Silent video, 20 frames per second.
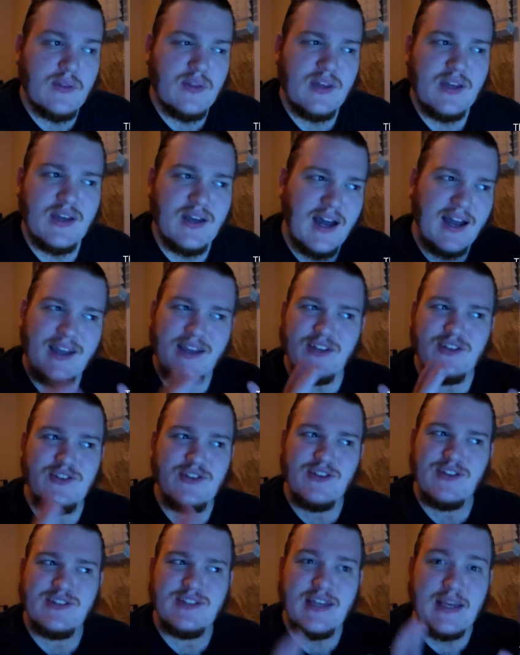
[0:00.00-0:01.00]
the, I
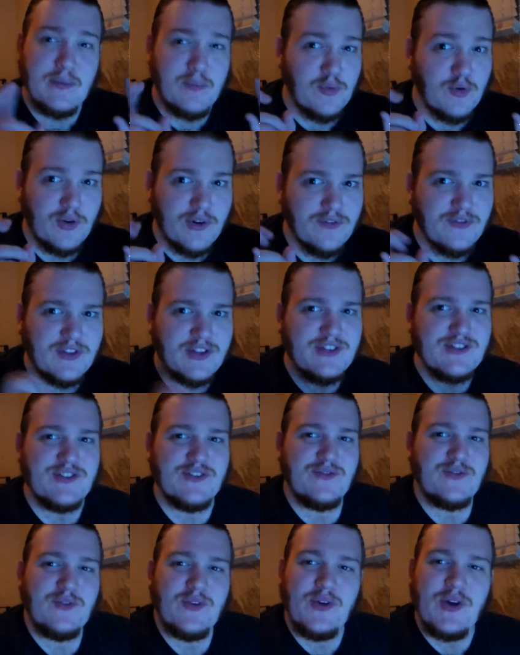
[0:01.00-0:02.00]
guess you could say,
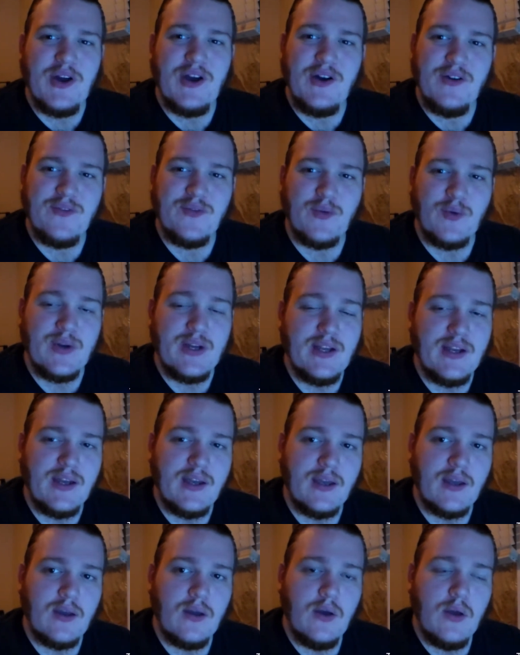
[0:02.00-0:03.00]
privilege of
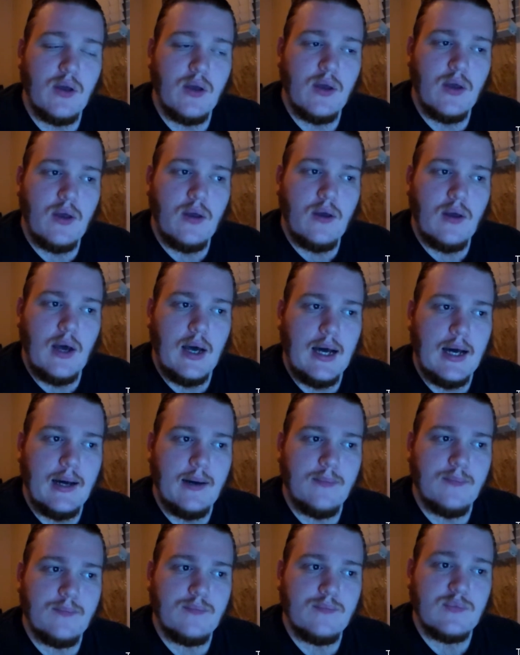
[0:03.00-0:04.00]
reading
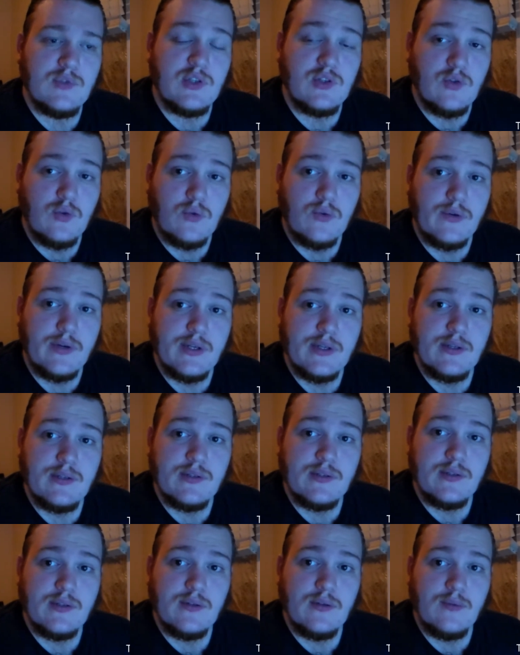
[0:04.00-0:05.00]

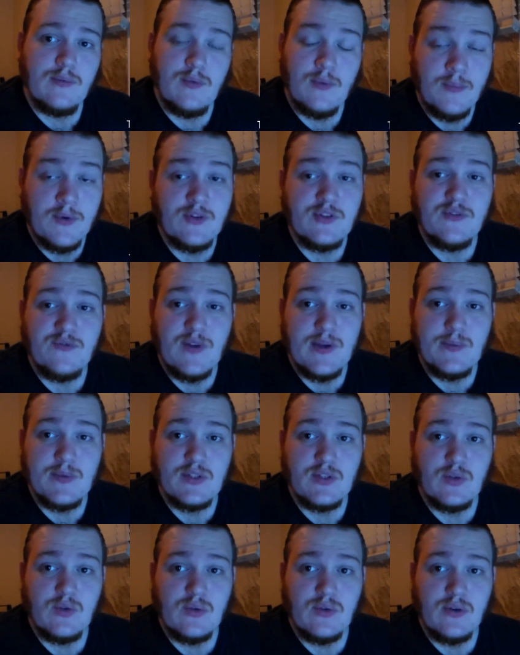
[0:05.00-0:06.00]
stories, the most
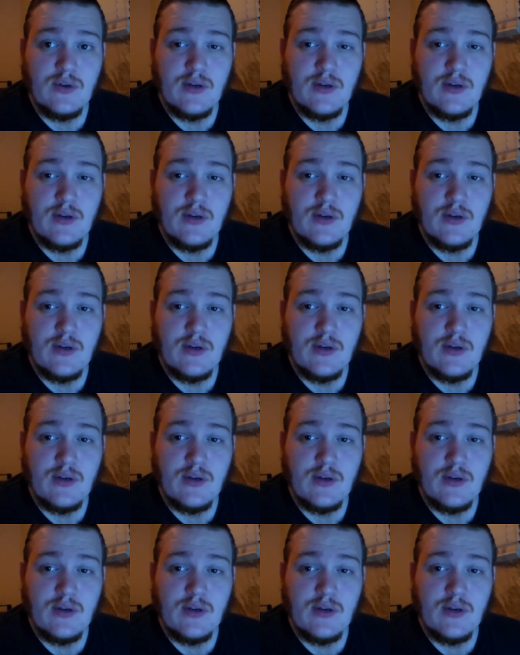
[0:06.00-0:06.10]
famous